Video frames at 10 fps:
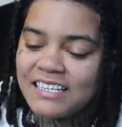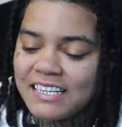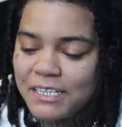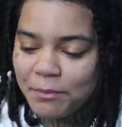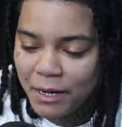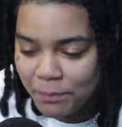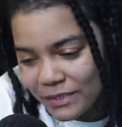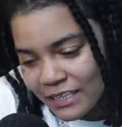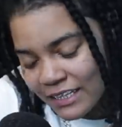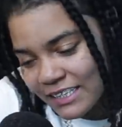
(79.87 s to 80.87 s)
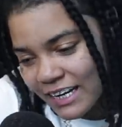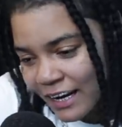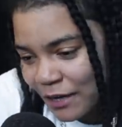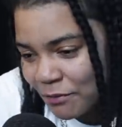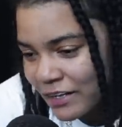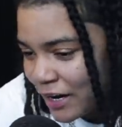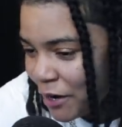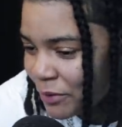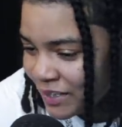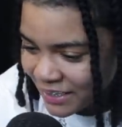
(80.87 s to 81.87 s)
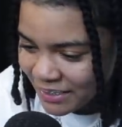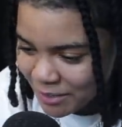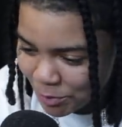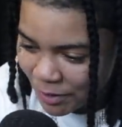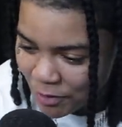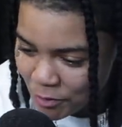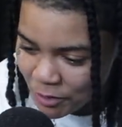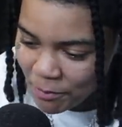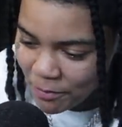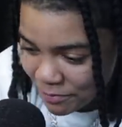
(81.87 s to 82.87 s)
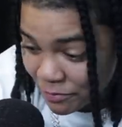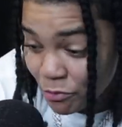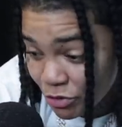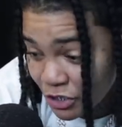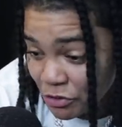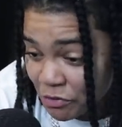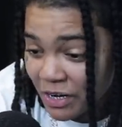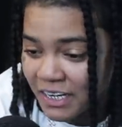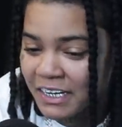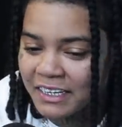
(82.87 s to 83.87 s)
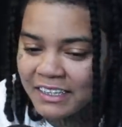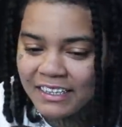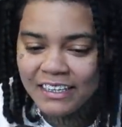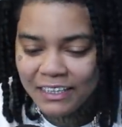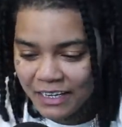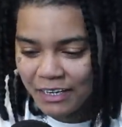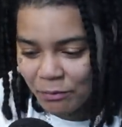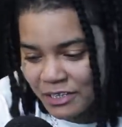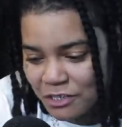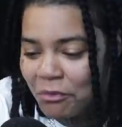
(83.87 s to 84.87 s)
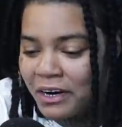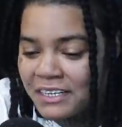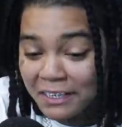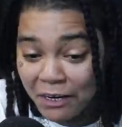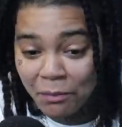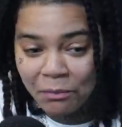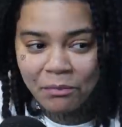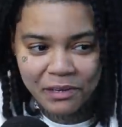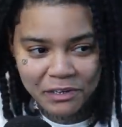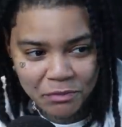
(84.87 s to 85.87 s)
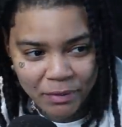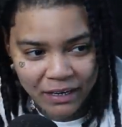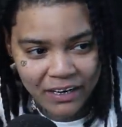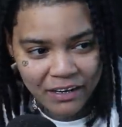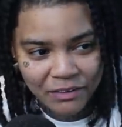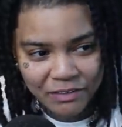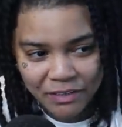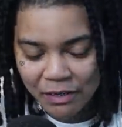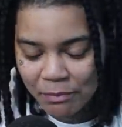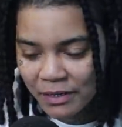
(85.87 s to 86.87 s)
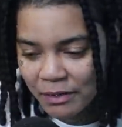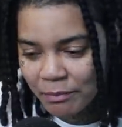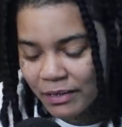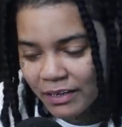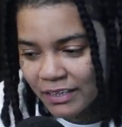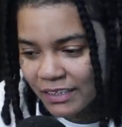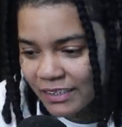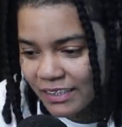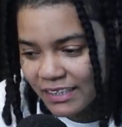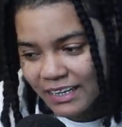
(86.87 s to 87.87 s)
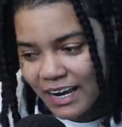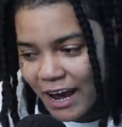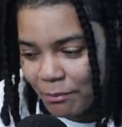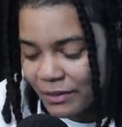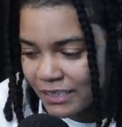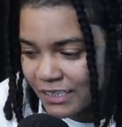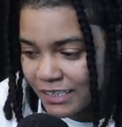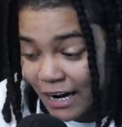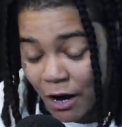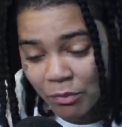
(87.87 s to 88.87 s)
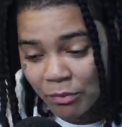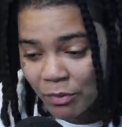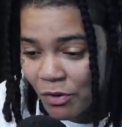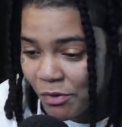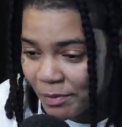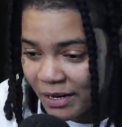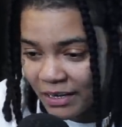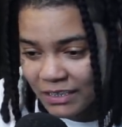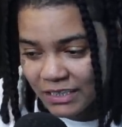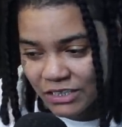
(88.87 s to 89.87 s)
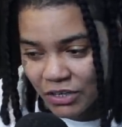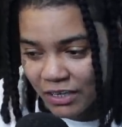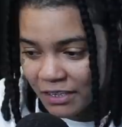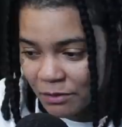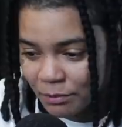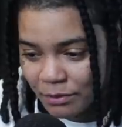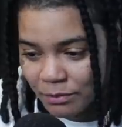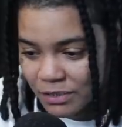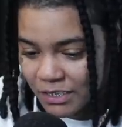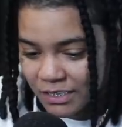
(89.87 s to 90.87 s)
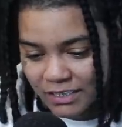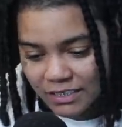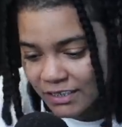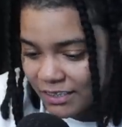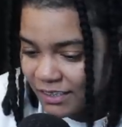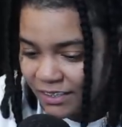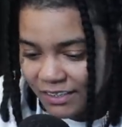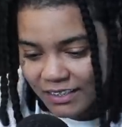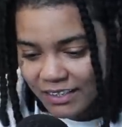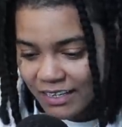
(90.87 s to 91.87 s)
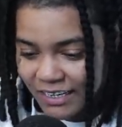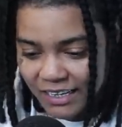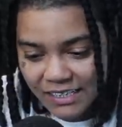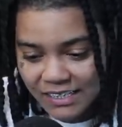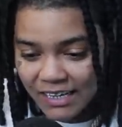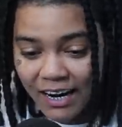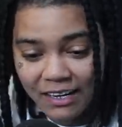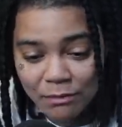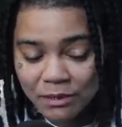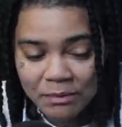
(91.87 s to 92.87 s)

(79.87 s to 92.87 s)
just something I put to the side every now and then. It's just like, hold on, you chill right here, and when it's the right time, I'm gonna bring you back out. You yeah. know what I mean? But uh, I've been in just album mode, man, and just trying to get people just another side of me,